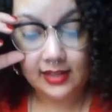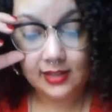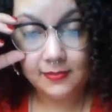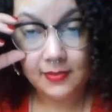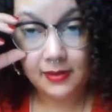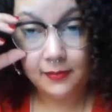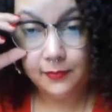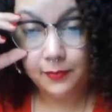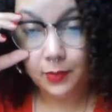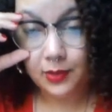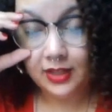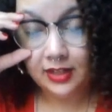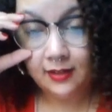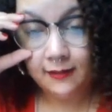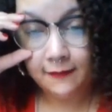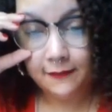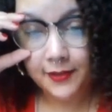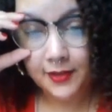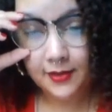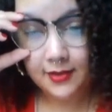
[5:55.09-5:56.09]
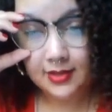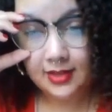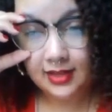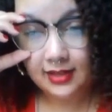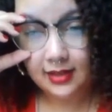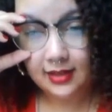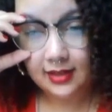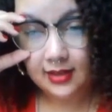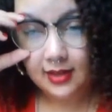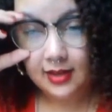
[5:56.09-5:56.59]
It's been really
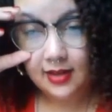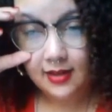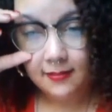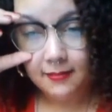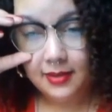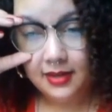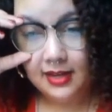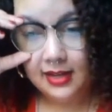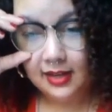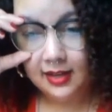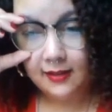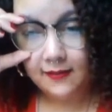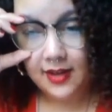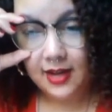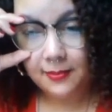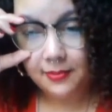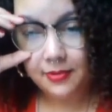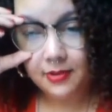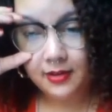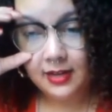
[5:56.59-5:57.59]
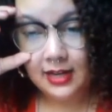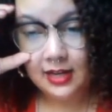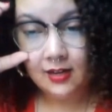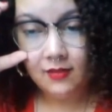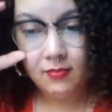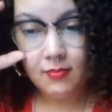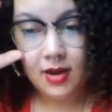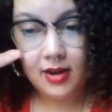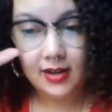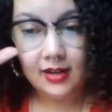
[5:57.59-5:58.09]
confusing beginning of April, end
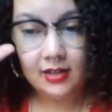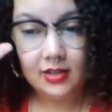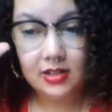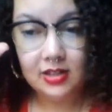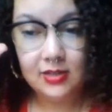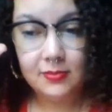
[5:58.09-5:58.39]
of March.